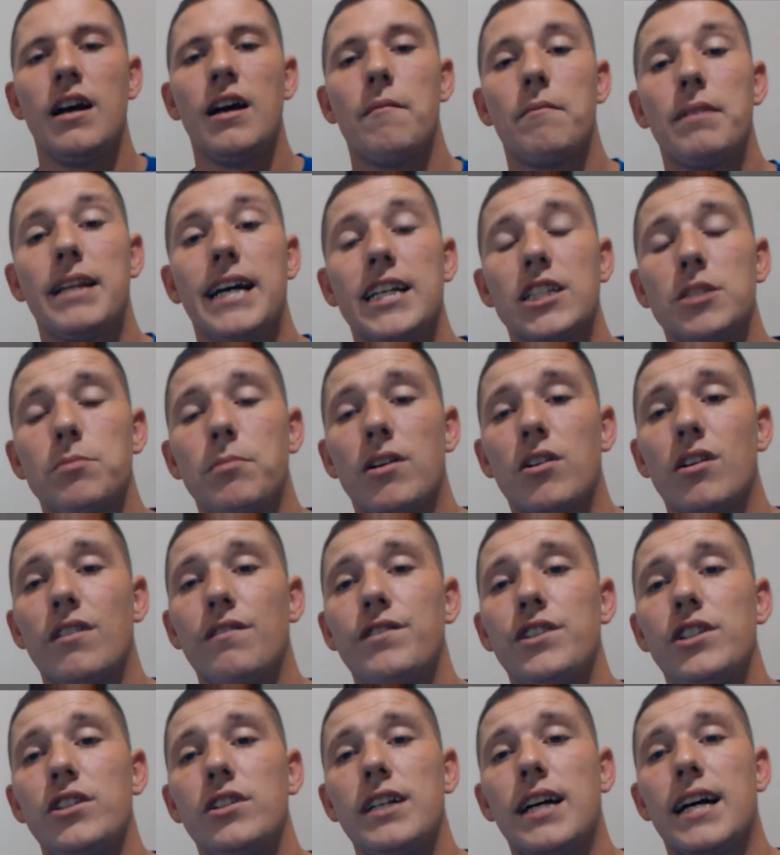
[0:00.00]
But that's my
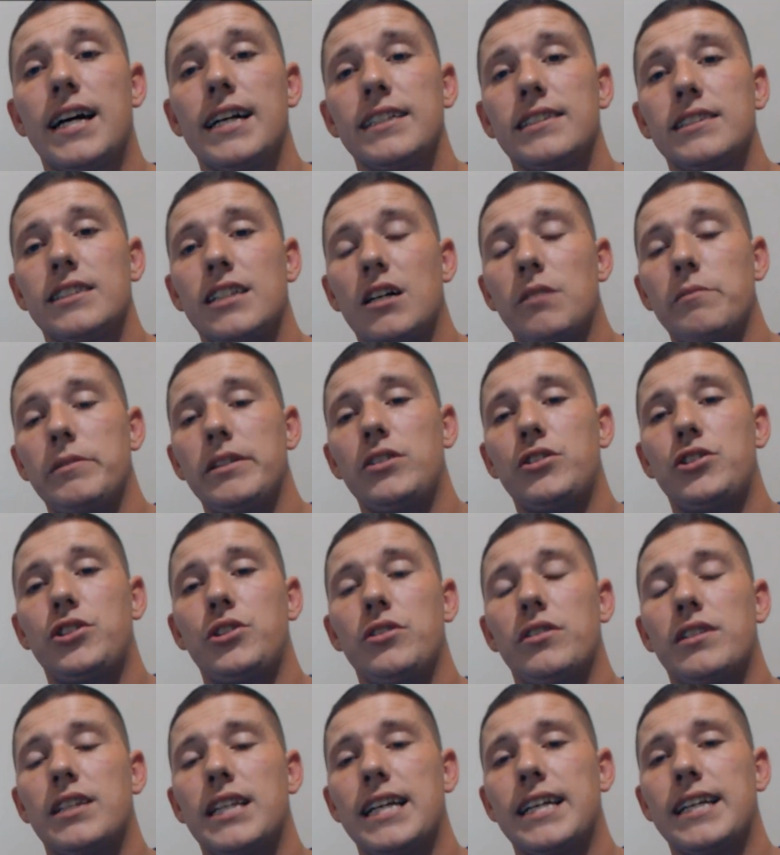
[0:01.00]
review, guys. Tell me what
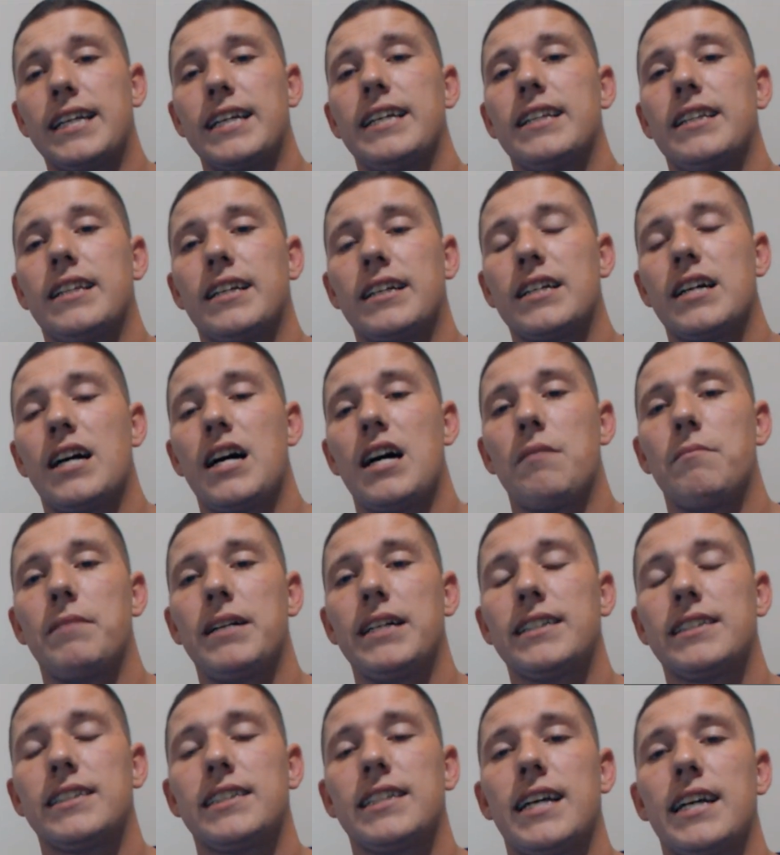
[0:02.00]
you think in the
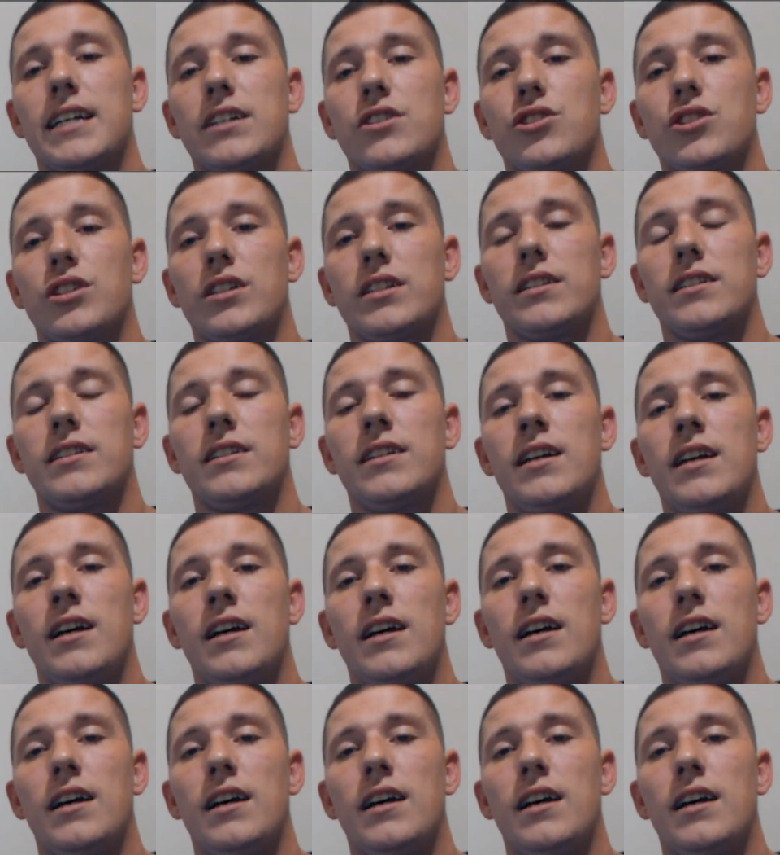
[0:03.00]
comments section.